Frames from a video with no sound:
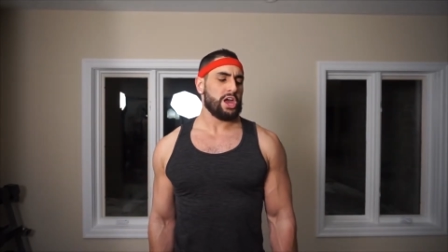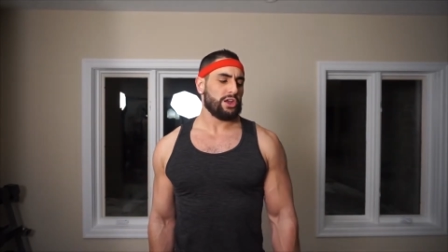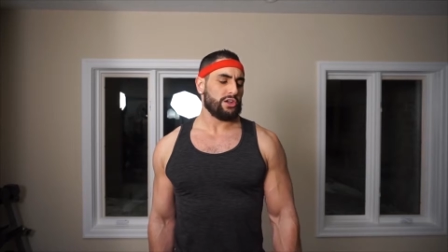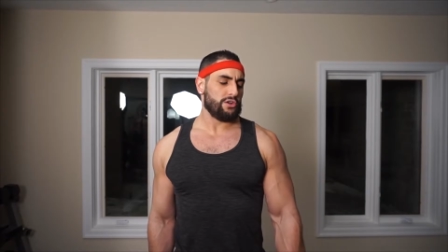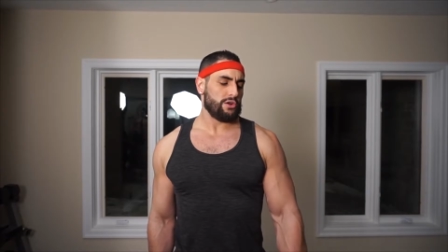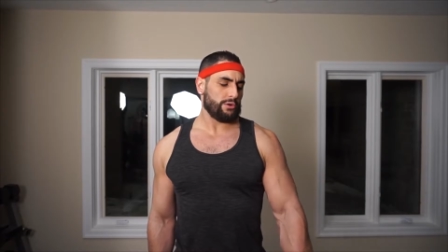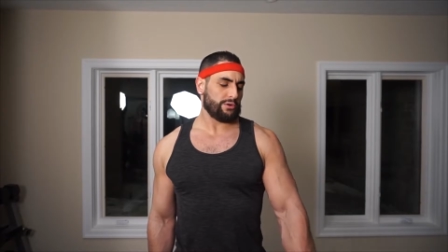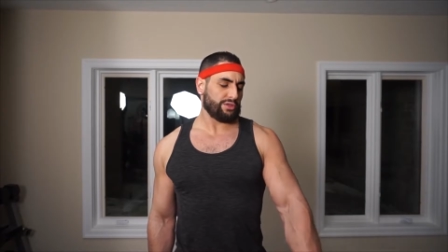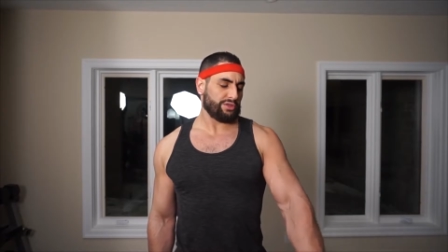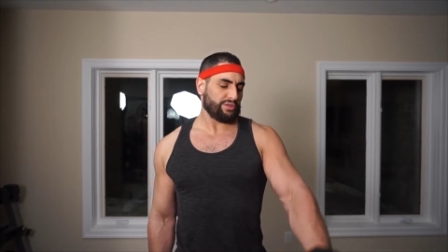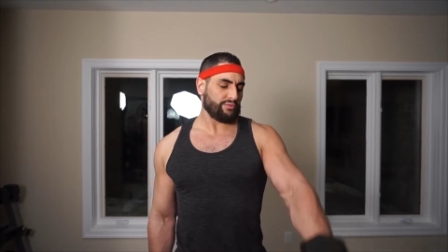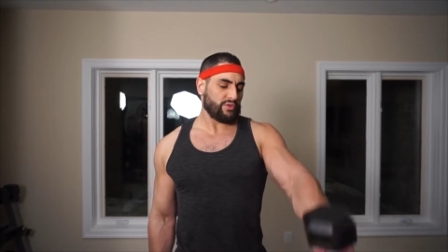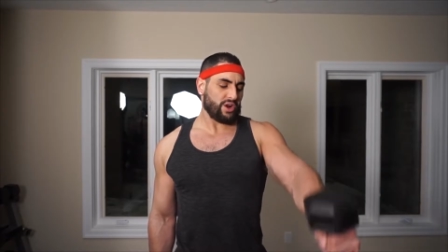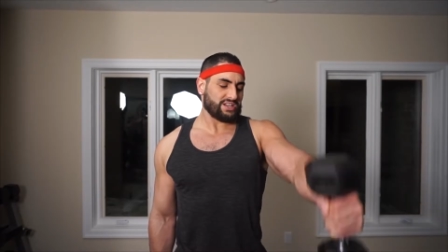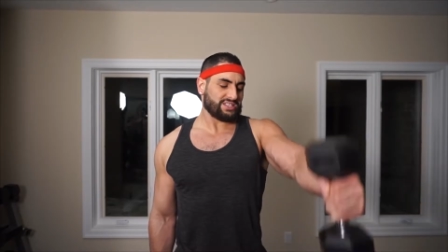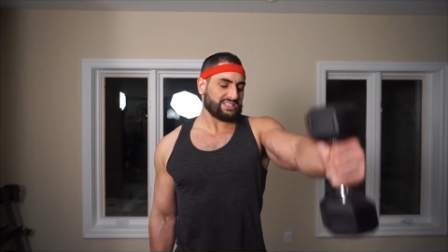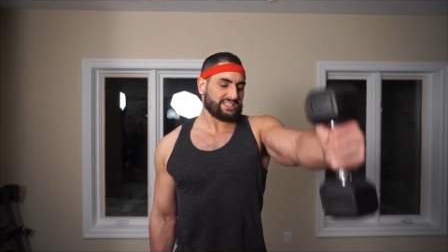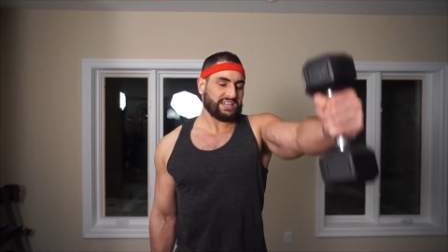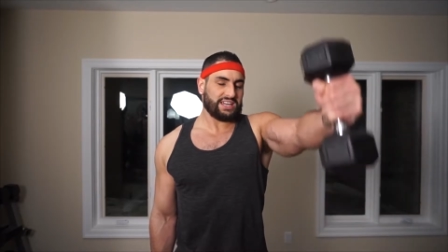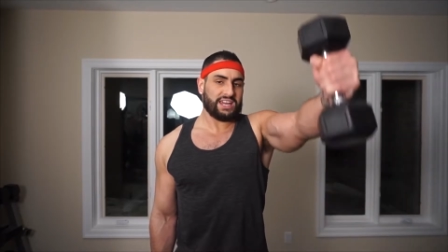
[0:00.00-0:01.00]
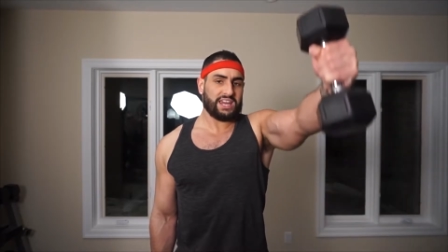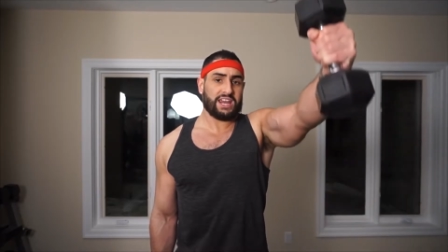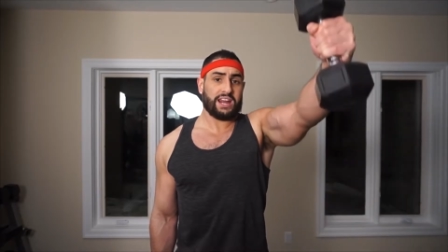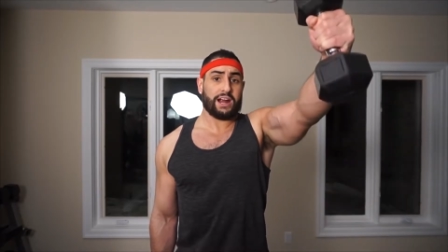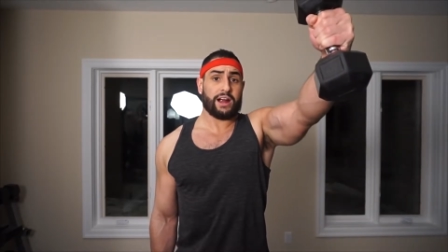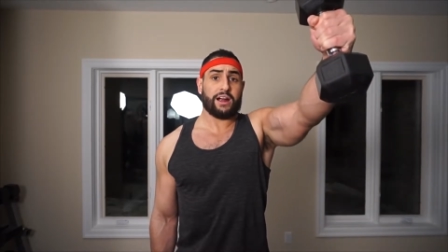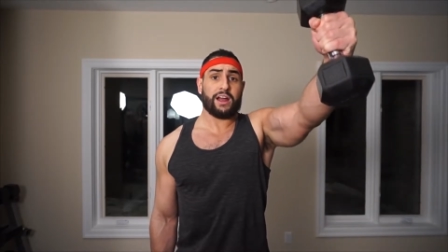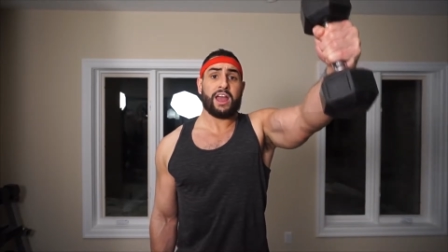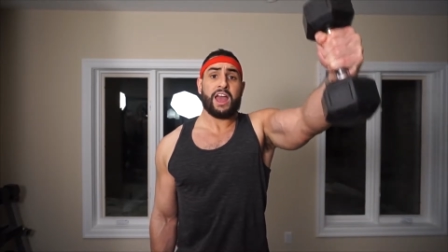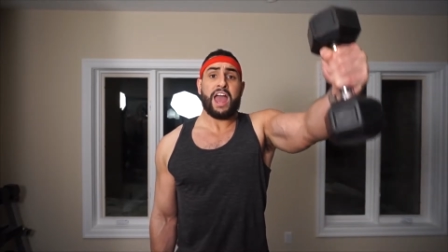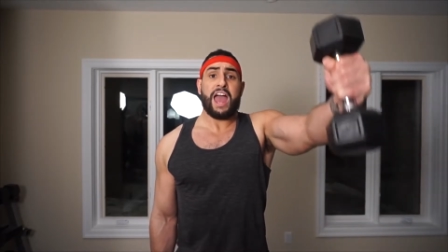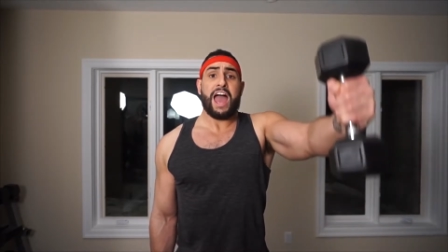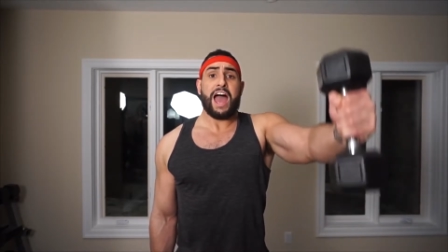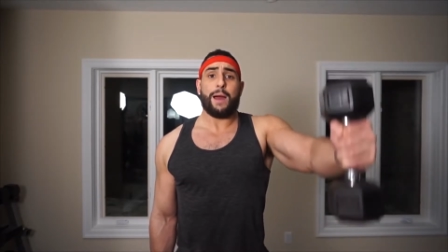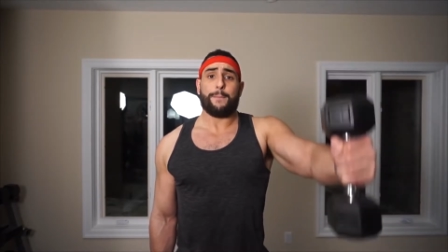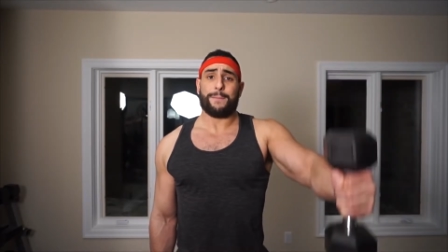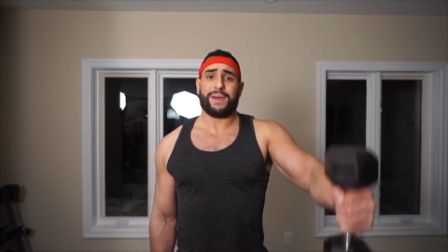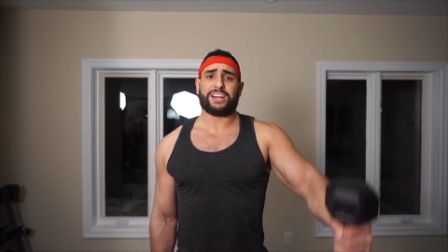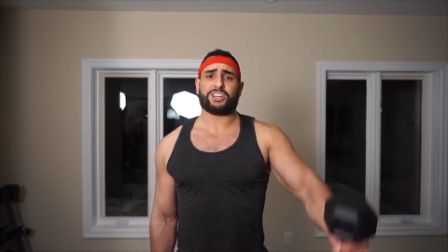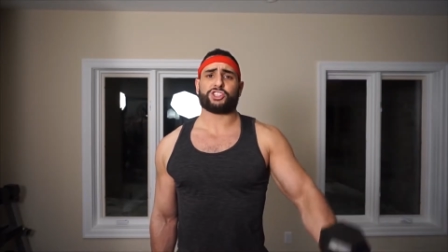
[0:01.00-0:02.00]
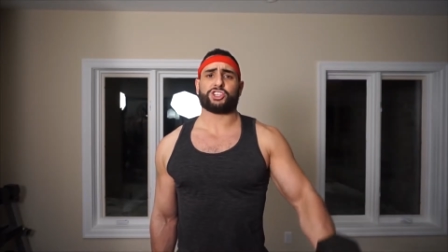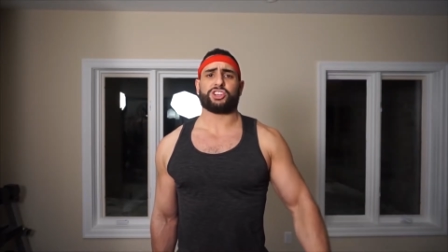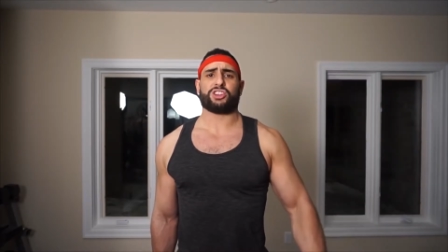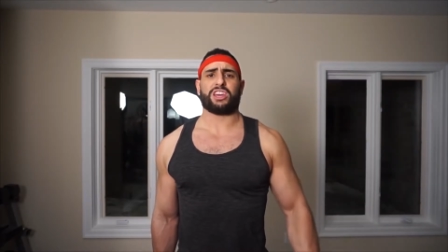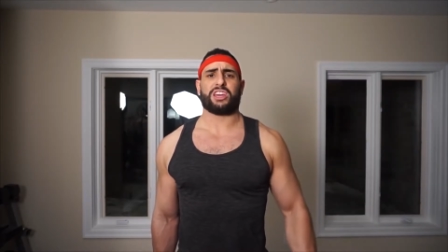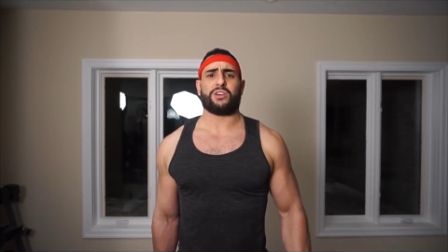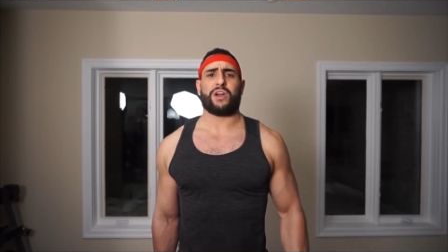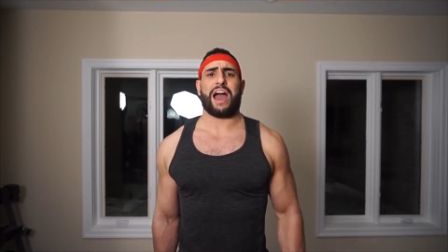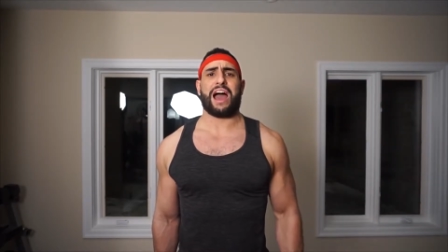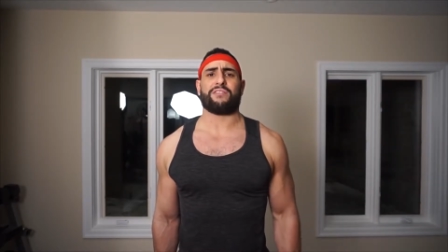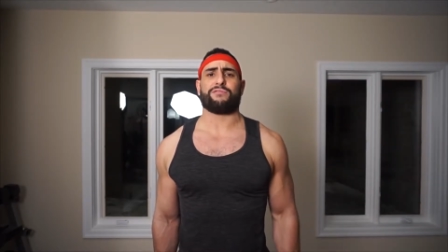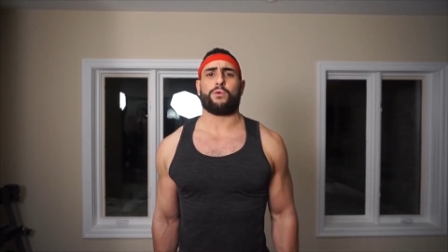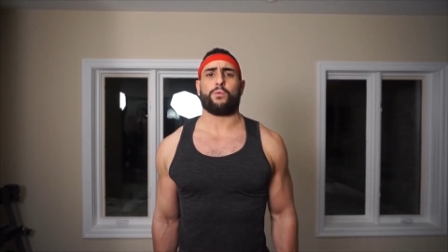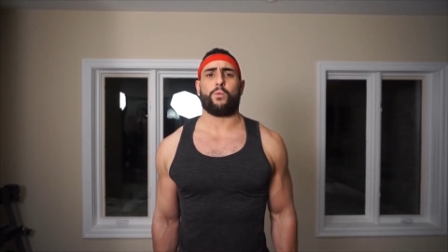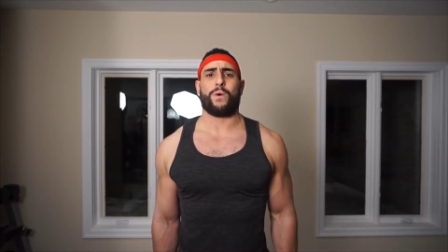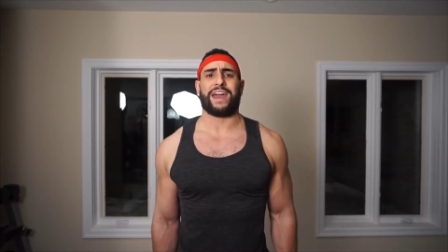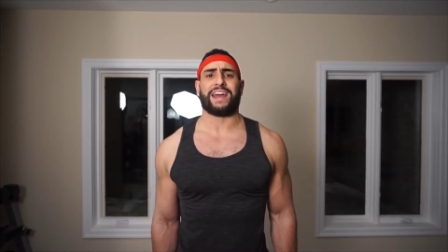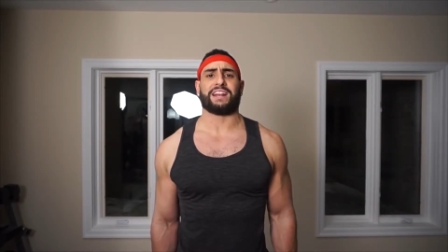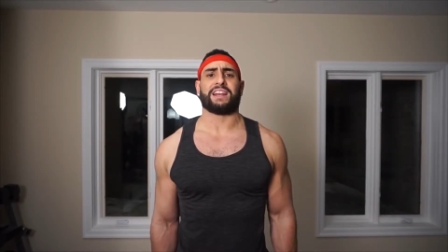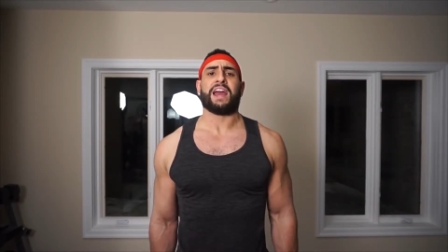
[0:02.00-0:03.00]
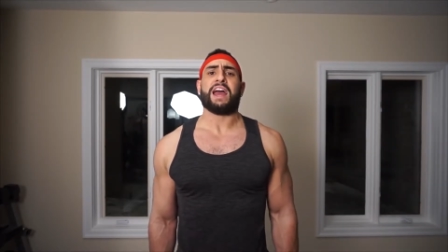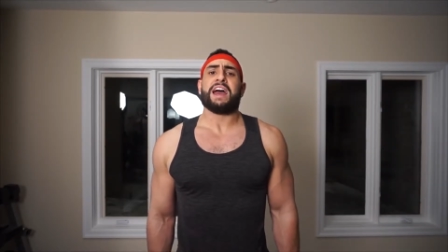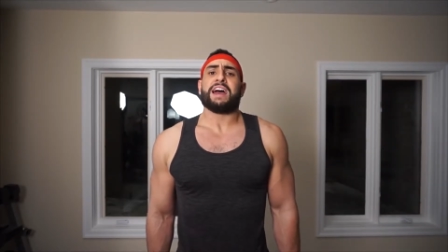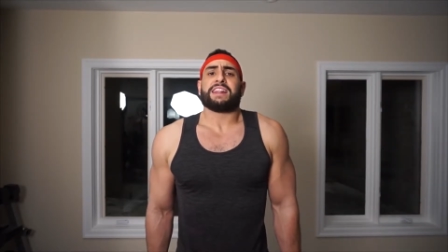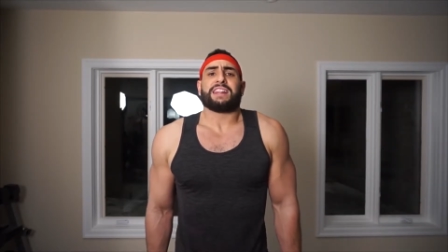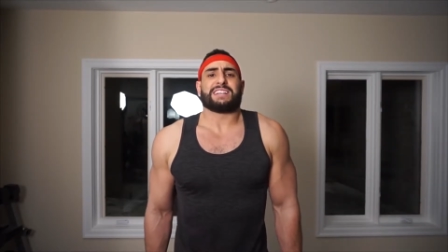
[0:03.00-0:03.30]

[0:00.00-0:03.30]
No thrusting here, and make sure that you have a weight